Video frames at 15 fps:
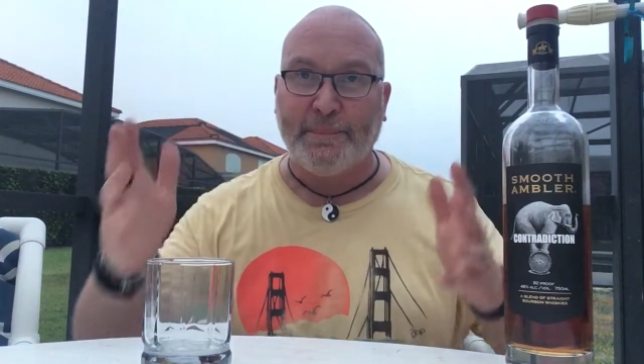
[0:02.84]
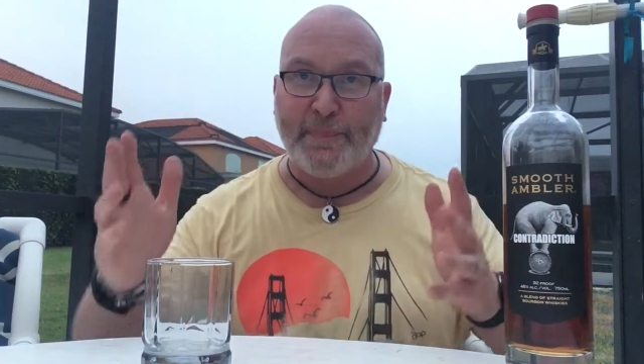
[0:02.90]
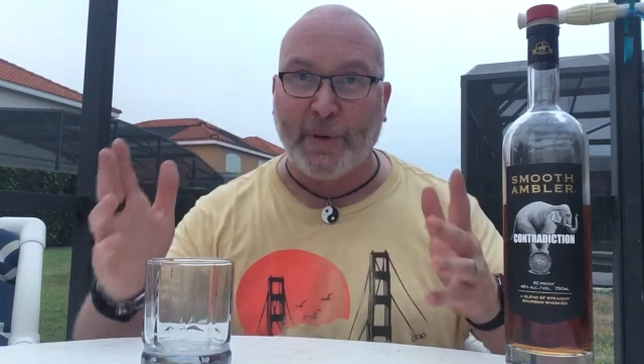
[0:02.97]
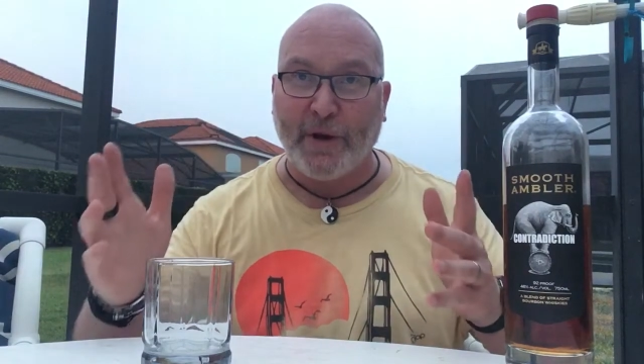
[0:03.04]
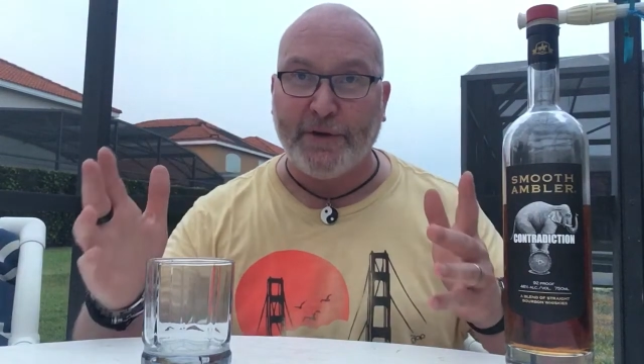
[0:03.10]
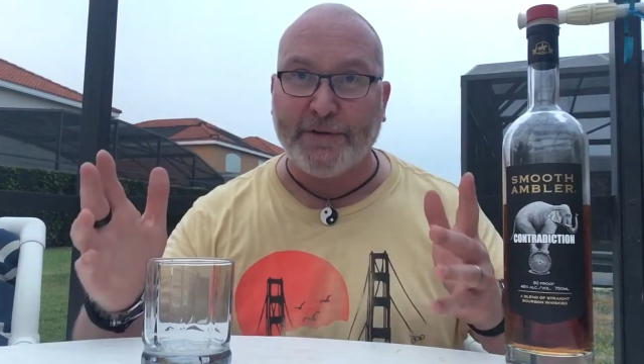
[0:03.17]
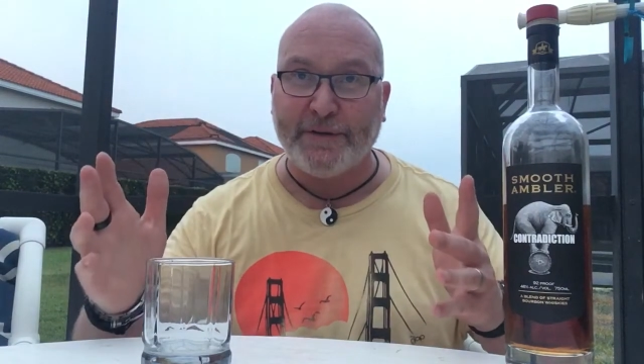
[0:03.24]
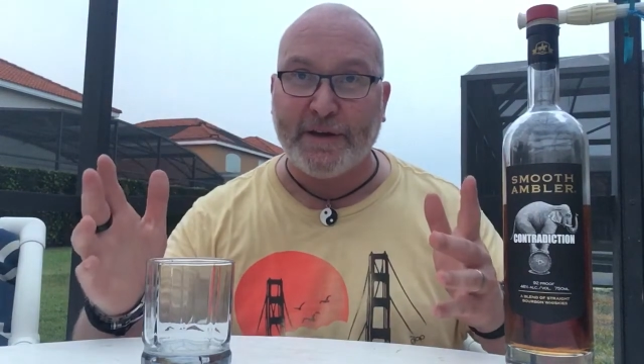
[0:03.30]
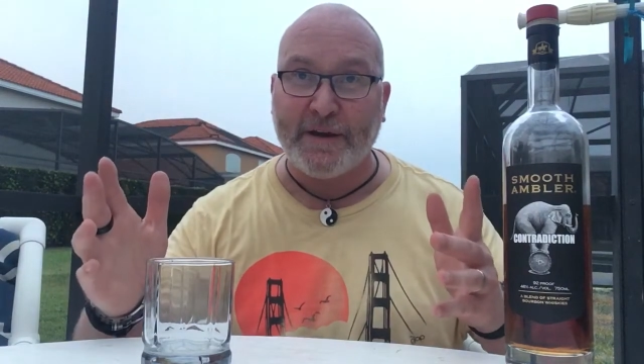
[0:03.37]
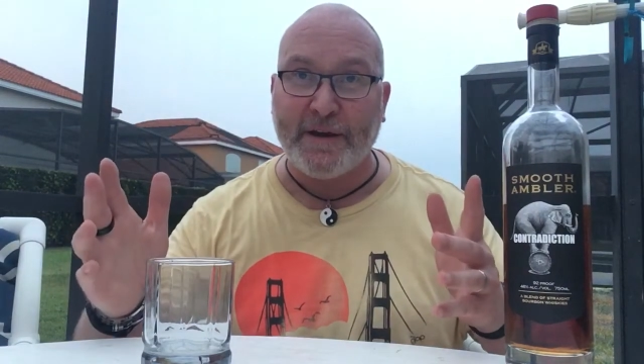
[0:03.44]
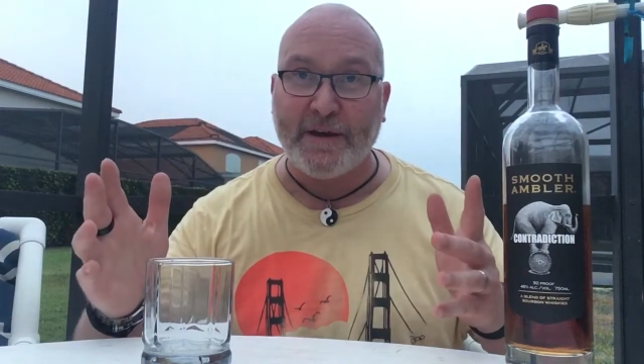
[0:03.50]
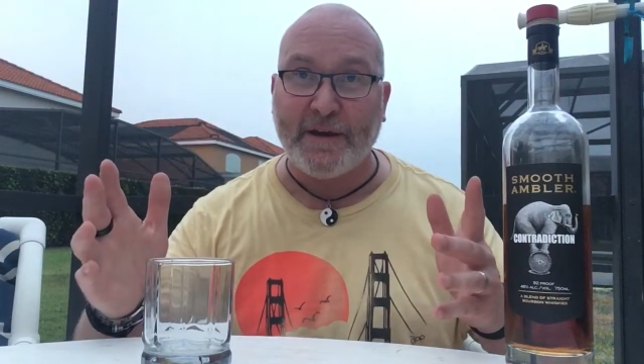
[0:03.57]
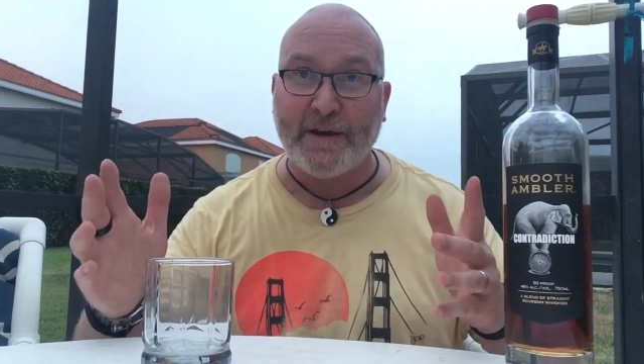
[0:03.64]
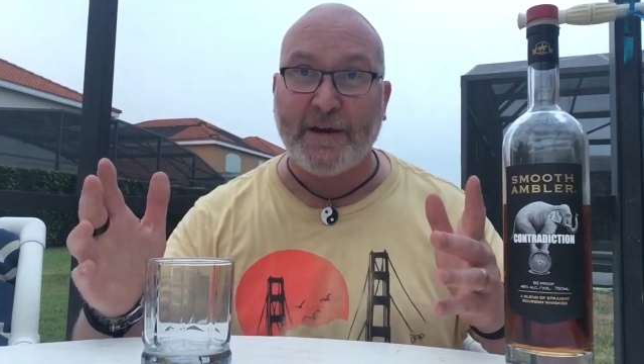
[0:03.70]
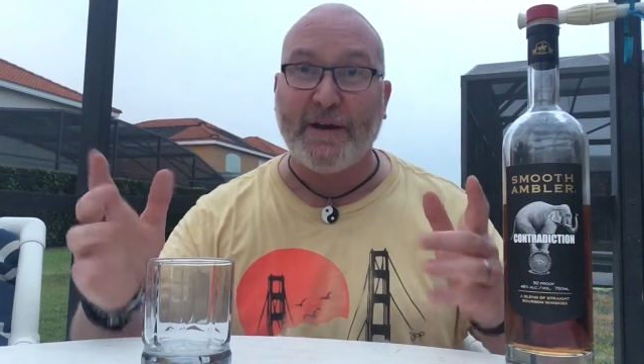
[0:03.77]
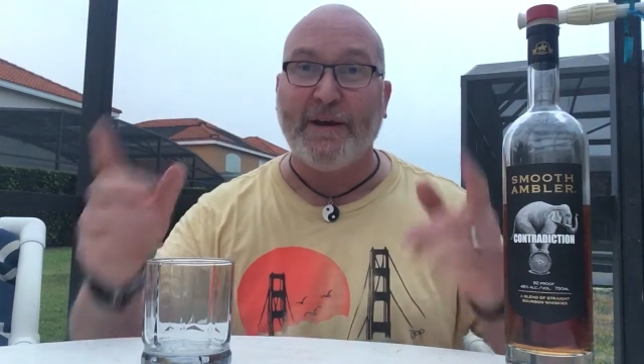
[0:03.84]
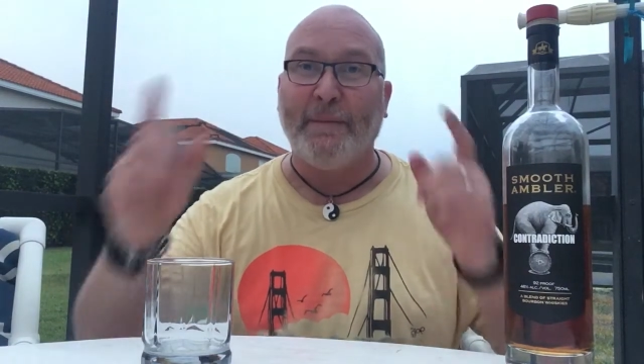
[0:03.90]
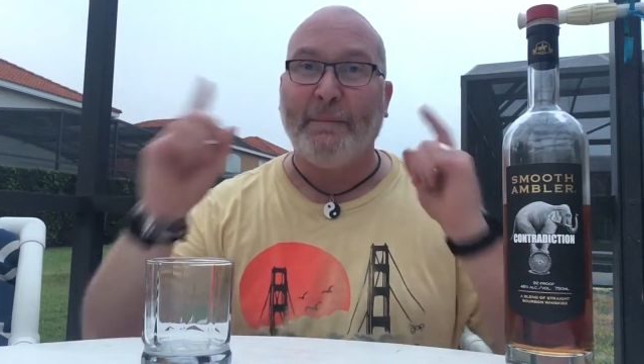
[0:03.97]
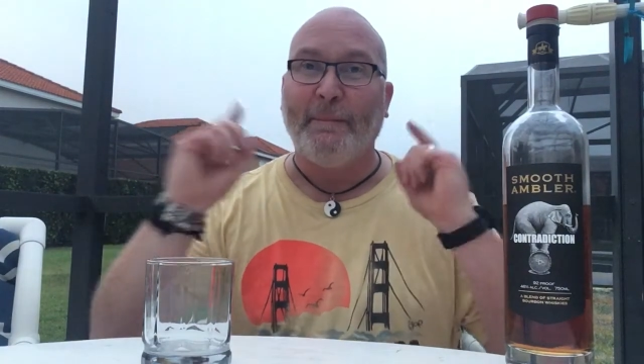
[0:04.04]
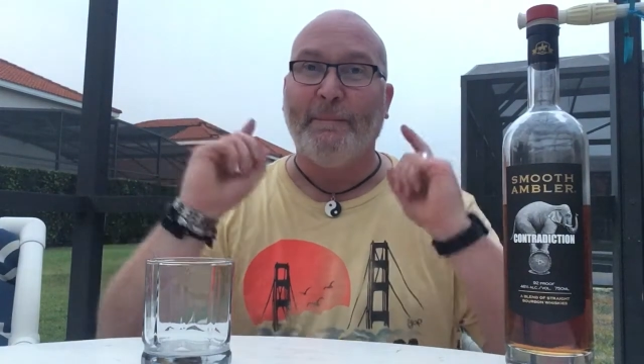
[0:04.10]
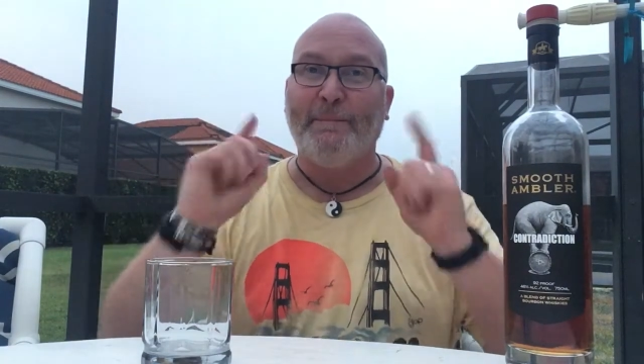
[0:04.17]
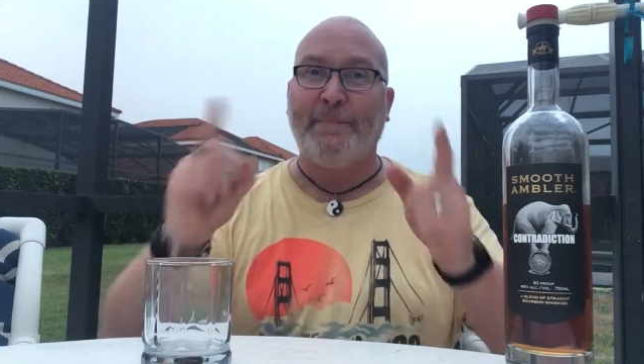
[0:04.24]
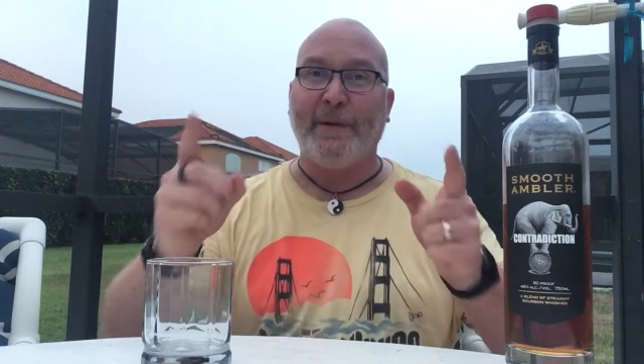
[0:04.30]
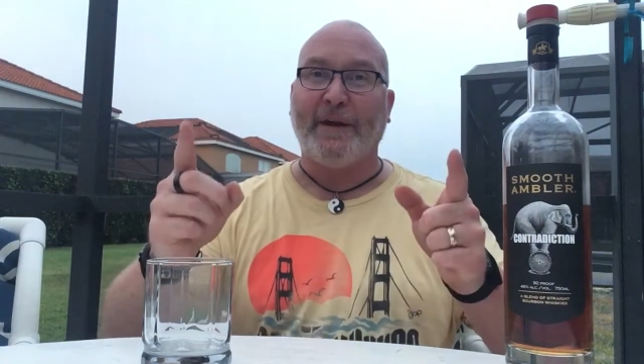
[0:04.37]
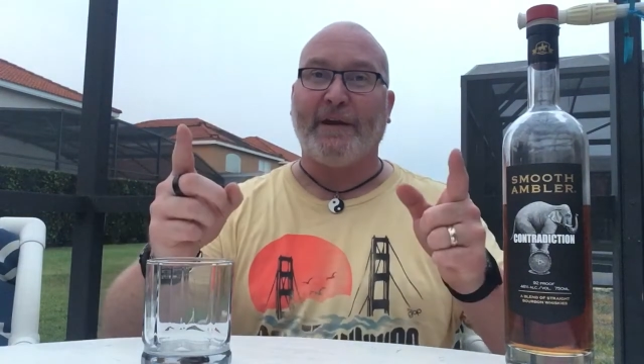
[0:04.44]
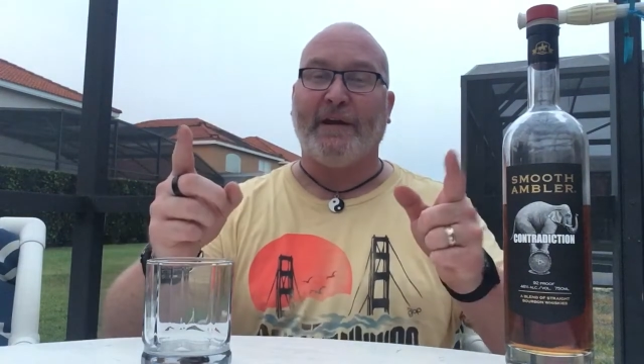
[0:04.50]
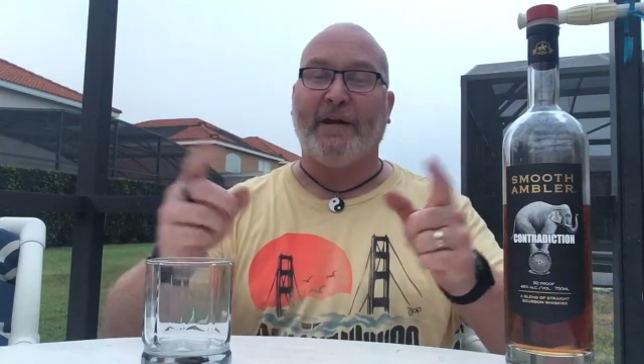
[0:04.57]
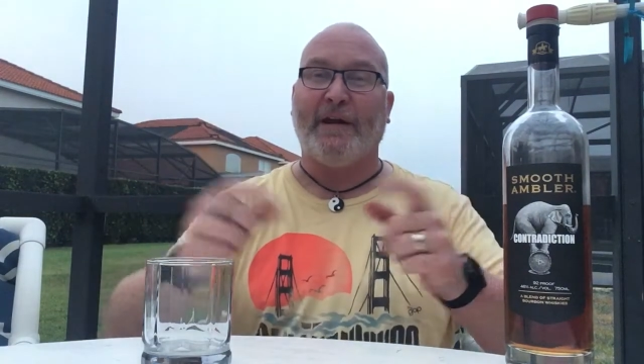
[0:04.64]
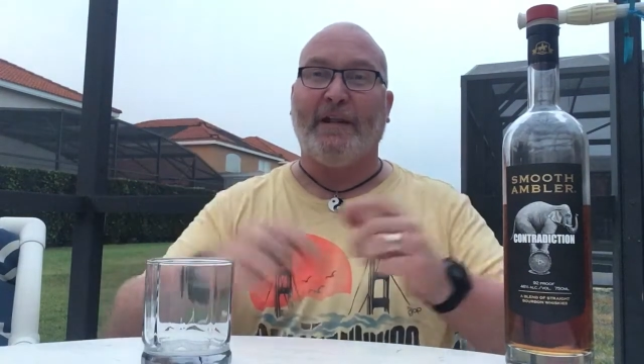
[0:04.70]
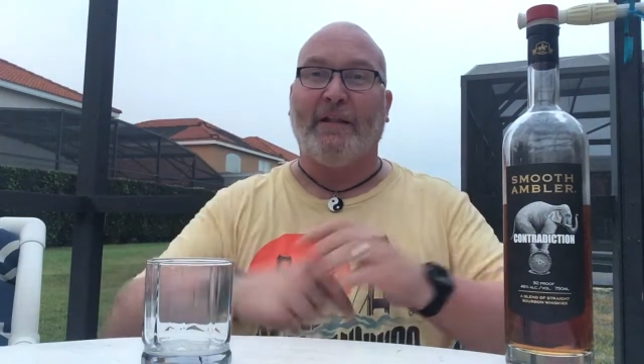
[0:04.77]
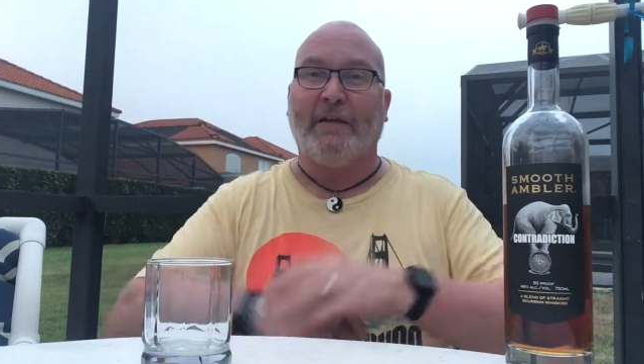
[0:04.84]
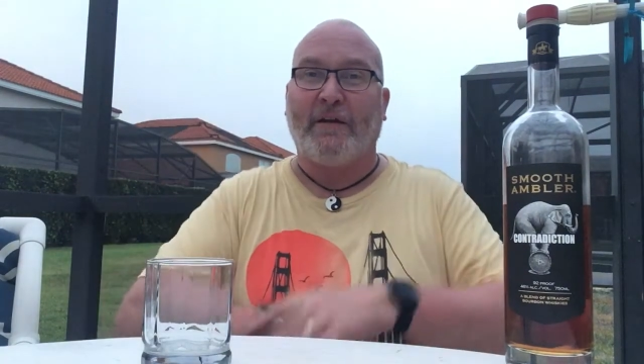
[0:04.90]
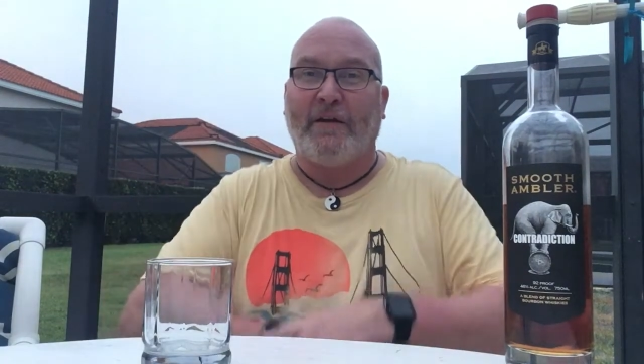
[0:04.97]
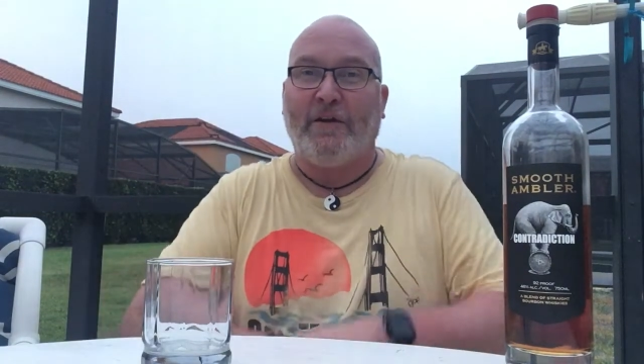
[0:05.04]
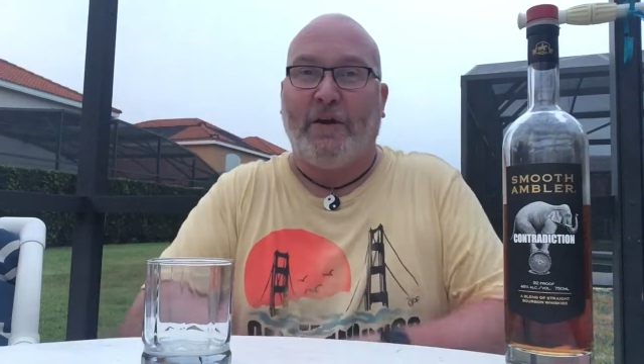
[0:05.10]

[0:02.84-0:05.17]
big, big Al